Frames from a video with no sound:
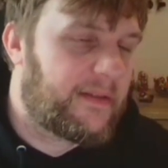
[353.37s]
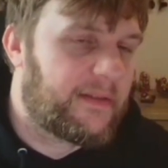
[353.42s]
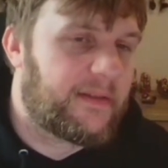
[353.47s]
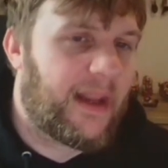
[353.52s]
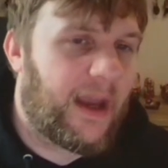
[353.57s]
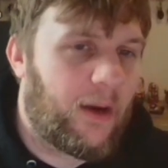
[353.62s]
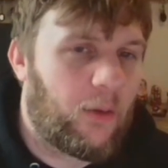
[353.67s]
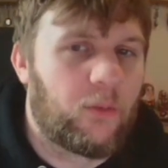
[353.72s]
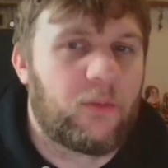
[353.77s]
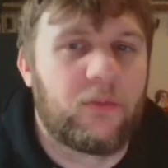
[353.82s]

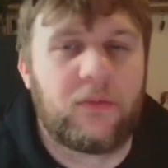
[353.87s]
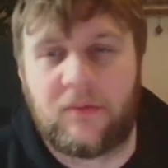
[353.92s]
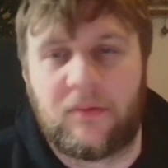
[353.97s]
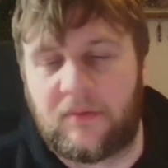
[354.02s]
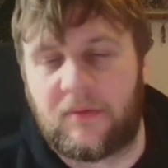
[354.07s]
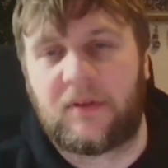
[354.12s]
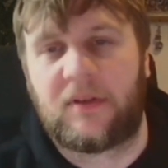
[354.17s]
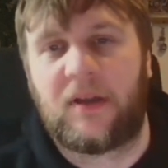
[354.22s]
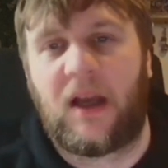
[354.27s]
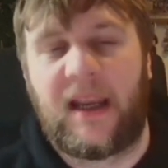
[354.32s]
Now,
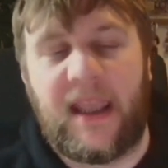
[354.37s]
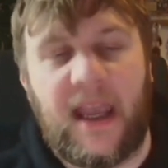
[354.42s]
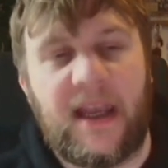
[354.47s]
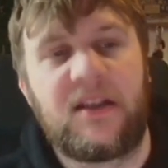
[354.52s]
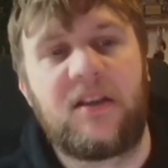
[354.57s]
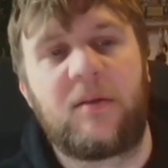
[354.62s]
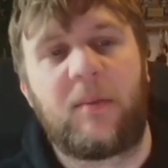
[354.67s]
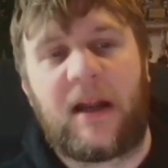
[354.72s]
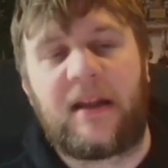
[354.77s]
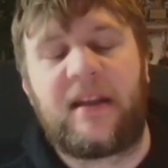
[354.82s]

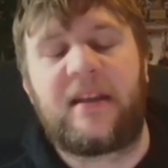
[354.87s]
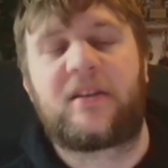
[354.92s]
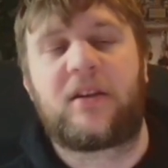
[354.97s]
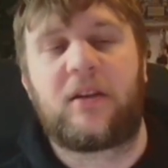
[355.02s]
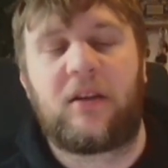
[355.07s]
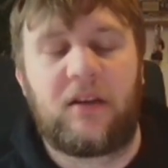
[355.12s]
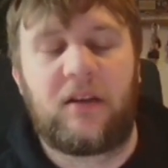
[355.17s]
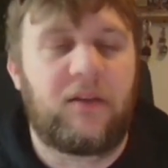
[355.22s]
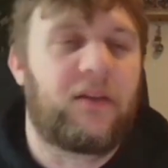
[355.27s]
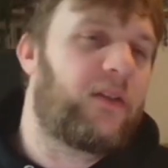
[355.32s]
again, you might need to
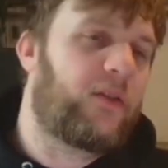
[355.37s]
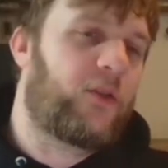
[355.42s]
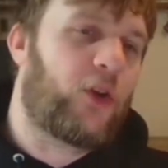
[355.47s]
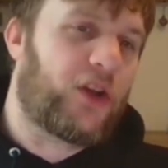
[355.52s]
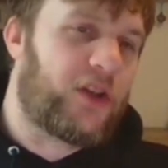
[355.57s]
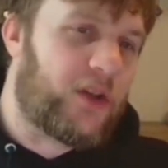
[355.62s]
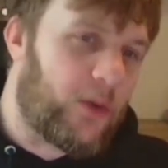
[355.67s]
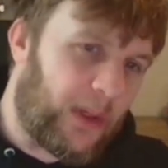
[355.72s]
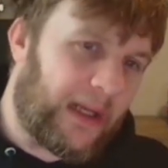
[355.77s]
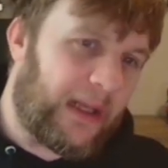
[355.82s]
you've got
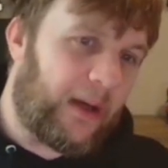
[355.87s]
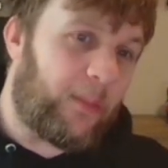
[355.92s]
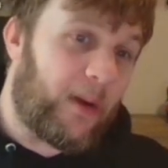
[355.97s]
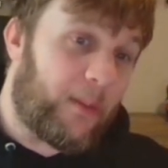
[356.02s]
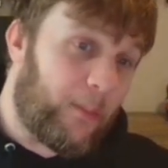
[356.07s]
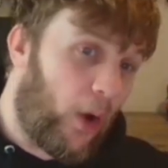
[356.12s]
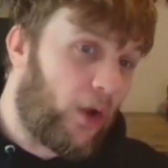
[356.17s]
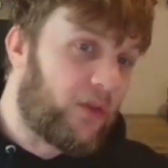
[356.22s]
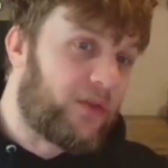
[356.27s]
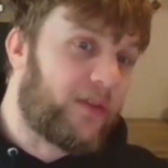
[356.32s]
to do a little
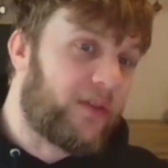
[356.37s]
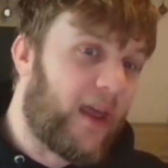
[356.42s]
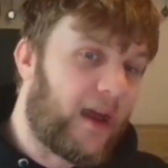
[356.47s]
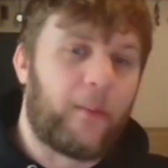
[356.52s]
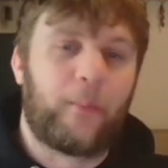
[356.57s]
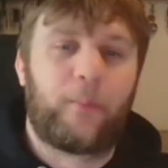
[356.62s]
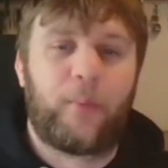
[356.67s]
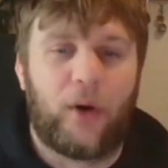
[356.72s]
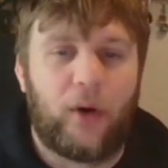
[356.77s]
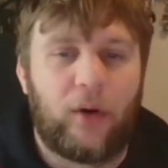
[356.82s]
bit more than
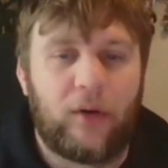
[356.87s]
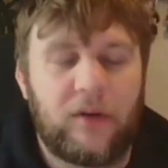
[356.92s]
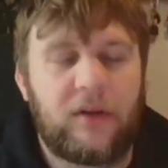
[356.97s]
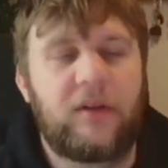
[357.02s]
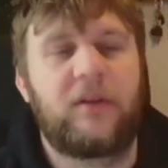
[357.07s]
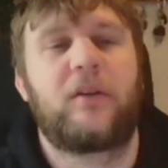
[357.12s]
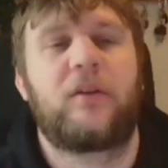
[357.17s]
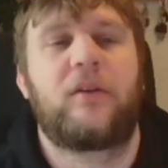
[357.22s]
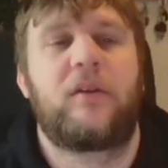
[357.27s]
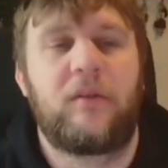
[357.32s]
that, but
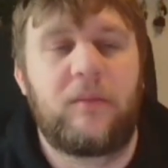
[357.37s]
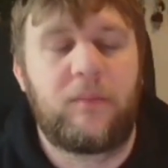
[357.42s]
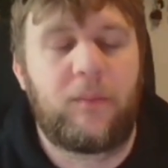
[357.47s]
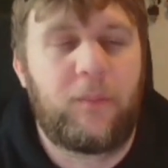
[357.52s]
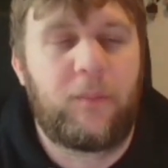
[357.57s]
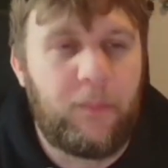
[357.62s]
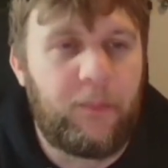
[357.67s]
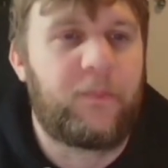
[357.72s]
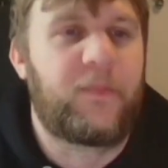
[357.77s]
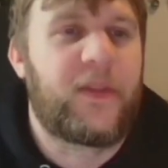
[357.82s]

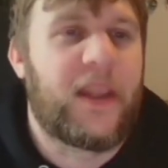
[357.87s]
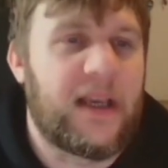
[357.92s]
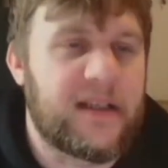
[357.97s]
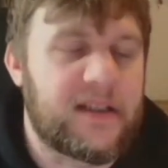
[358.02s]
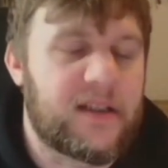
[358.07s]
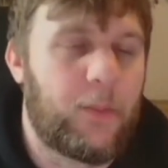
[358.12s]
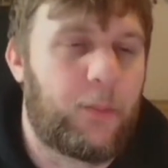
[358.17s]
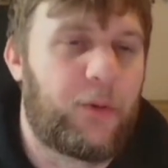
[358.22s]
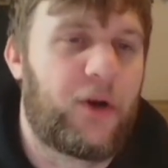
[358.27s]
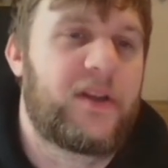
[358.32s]

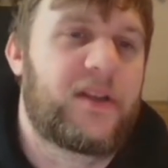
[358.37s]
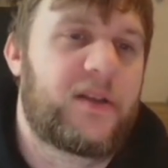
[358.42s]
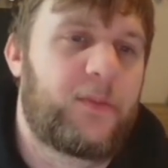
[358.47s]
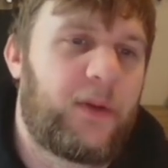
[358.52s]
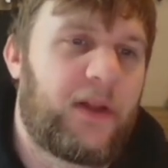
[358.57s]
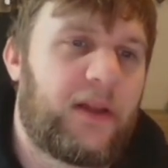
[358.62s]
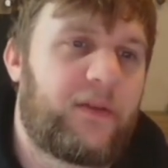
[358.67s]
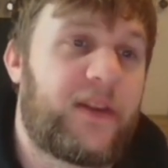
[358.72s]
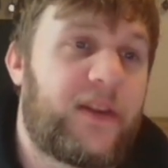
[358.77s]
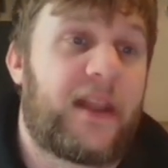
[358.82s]
that's the
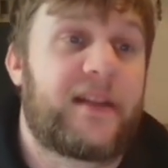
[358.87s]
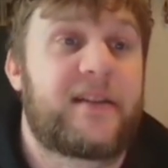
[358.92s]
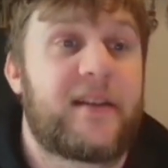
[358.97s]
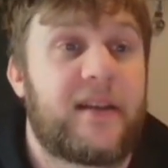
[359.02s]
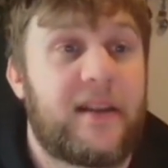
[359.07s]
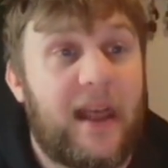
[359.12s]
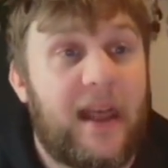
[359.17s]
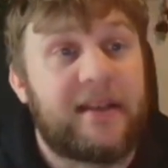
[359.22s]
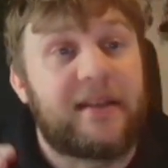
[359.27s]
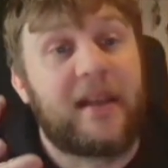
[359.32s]
principle of the answer.
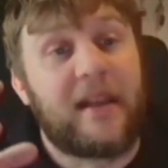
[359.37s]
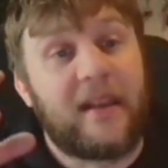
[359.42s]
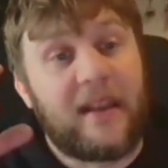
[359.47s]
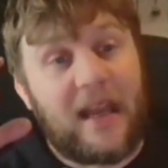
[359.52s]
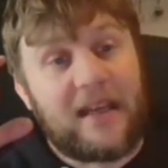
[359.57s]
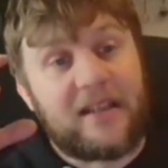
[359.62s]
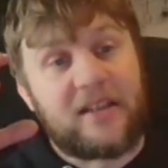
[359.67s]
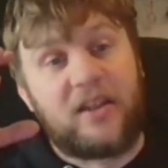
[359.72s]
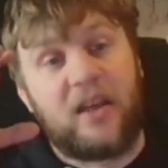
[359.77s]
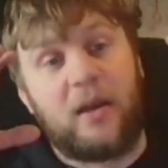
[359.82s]

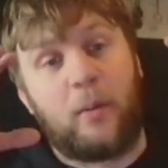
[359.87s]
That's the